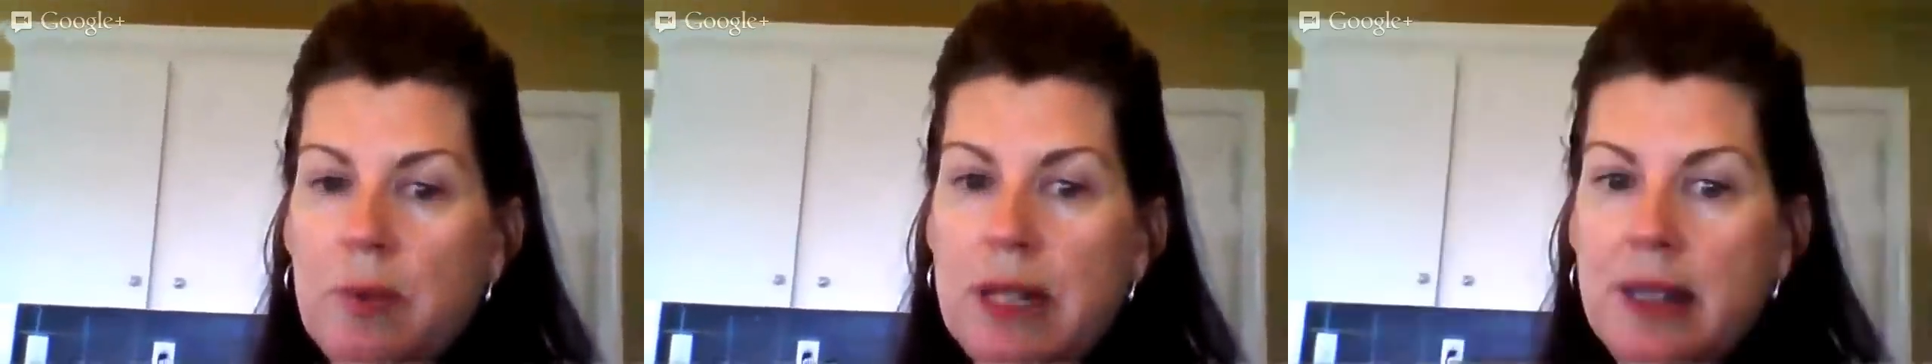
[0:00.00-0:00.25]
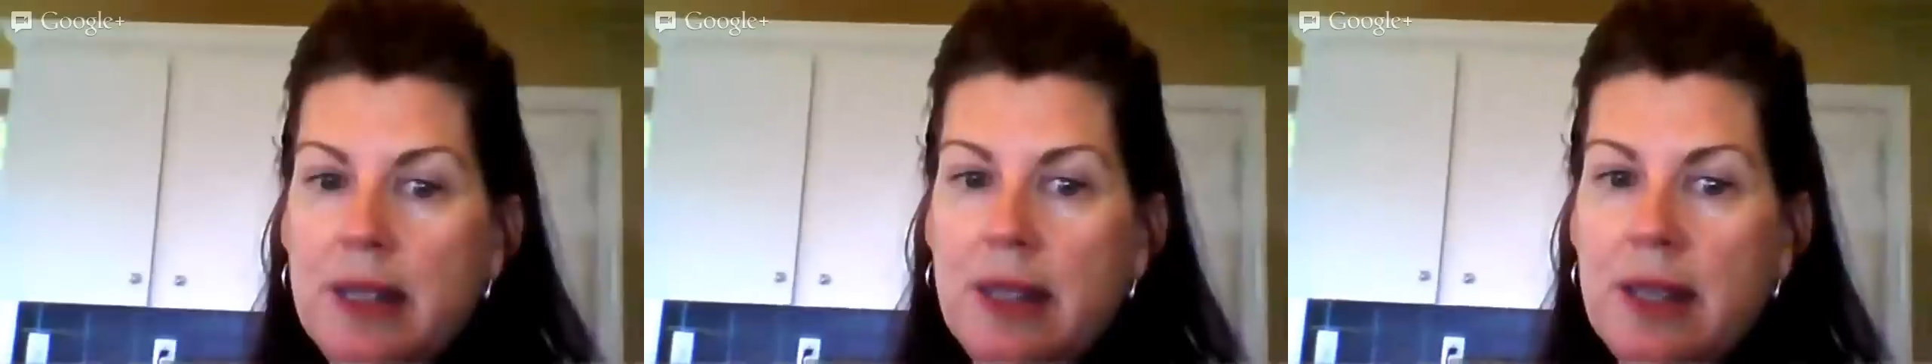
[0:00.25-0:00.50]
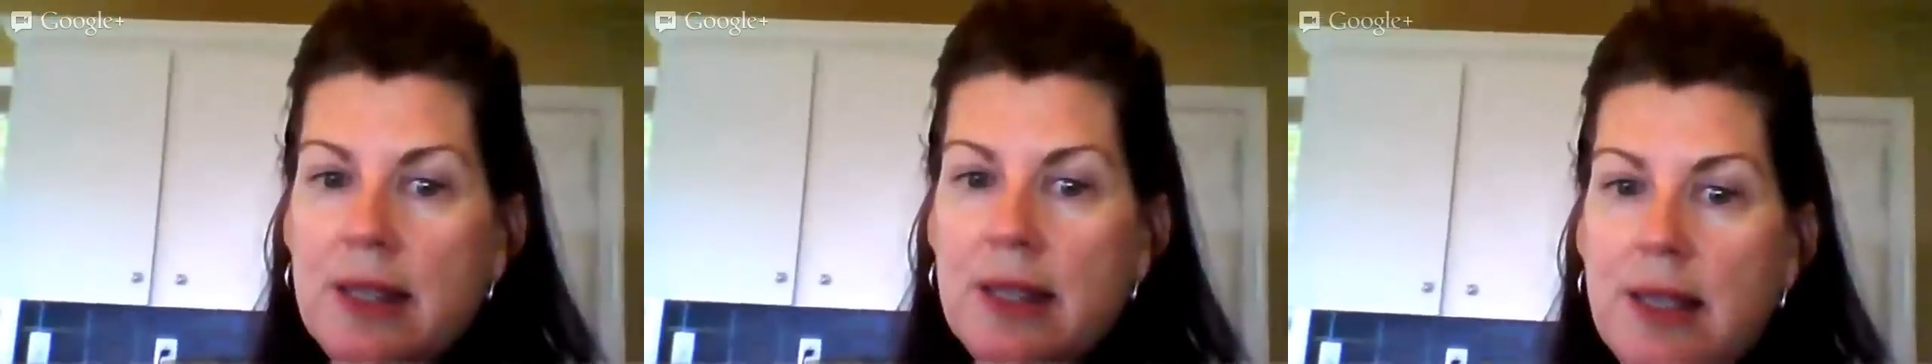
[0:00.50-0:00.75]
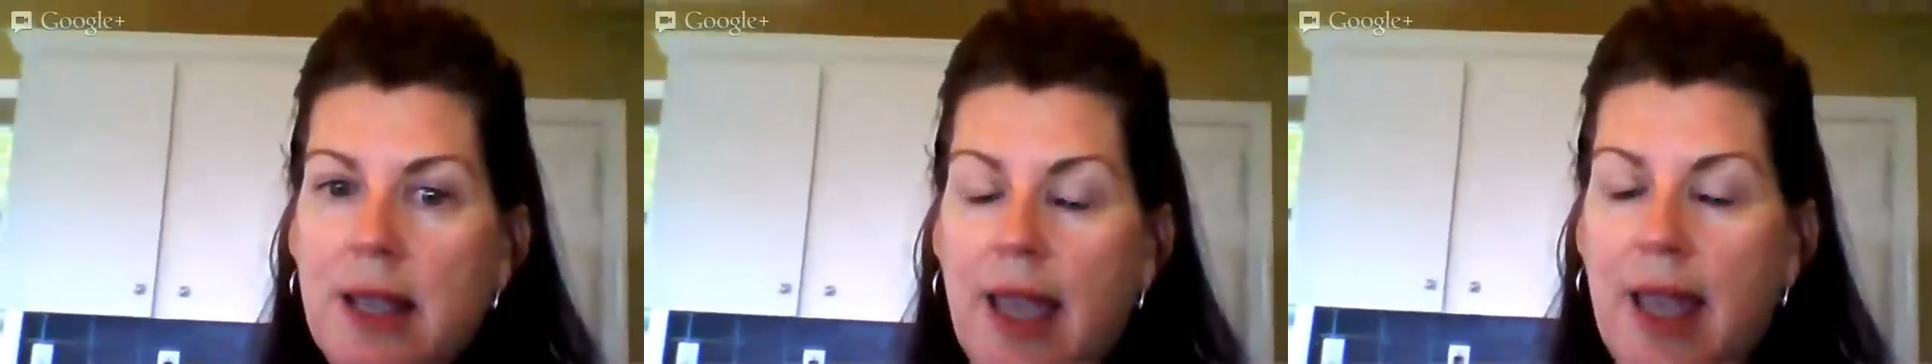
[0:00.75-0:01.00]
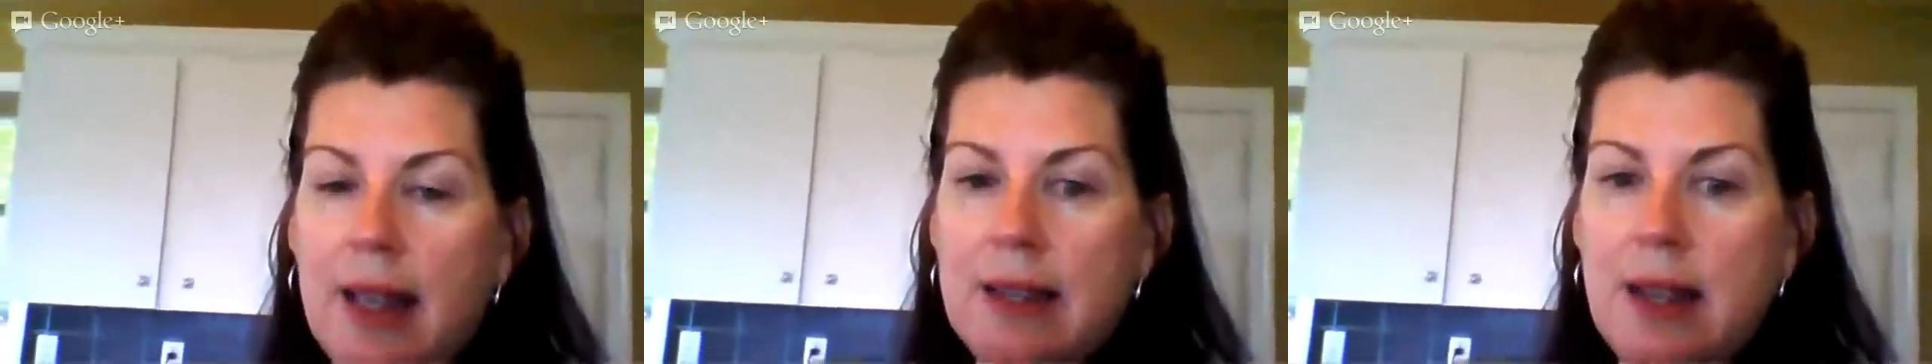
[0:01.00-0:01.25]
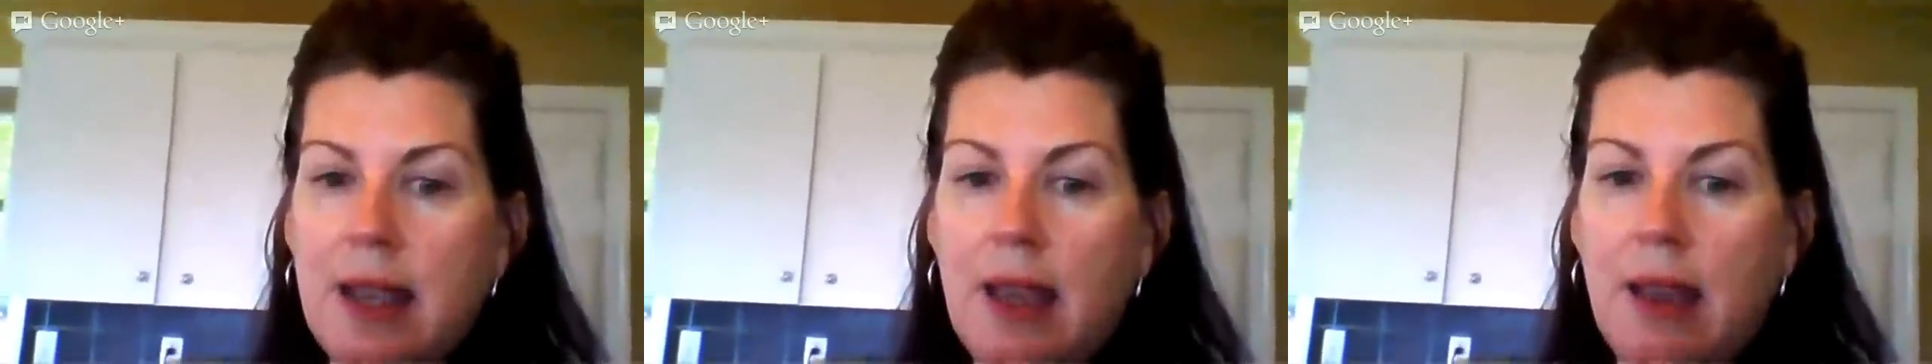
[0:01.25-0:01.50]
me to this and
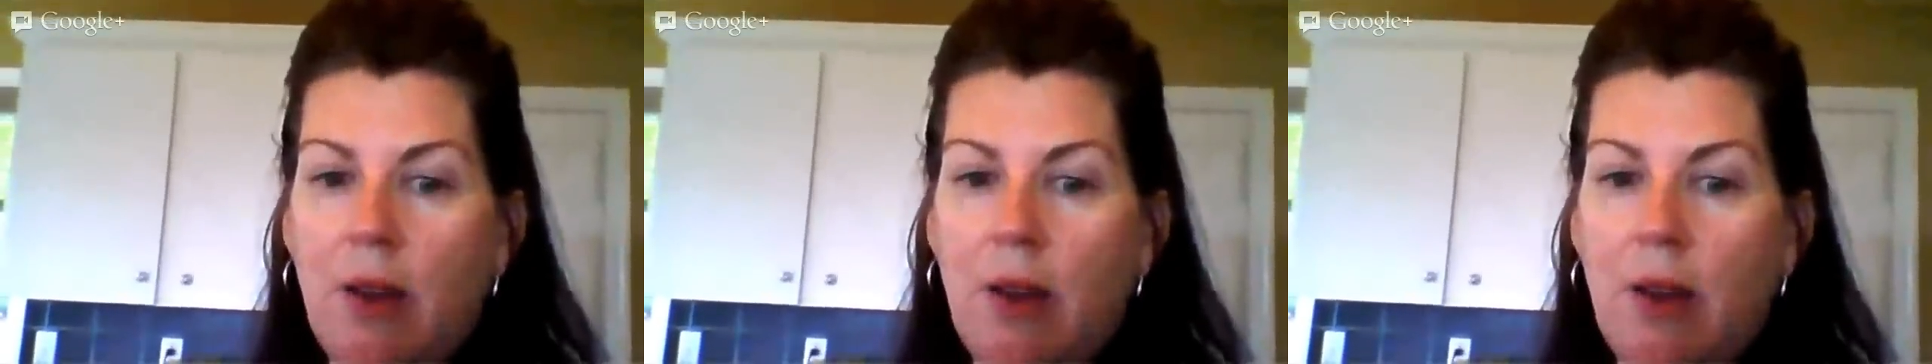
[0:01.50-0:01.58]
uh,